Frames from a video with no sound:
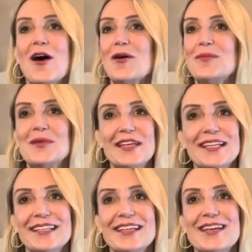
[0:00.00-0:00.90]

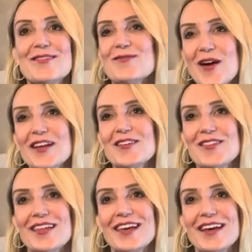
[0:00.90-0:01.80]
immediately what you
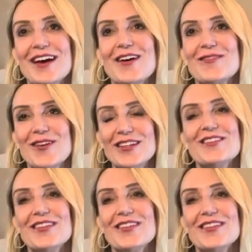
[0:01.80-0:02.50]
think of when you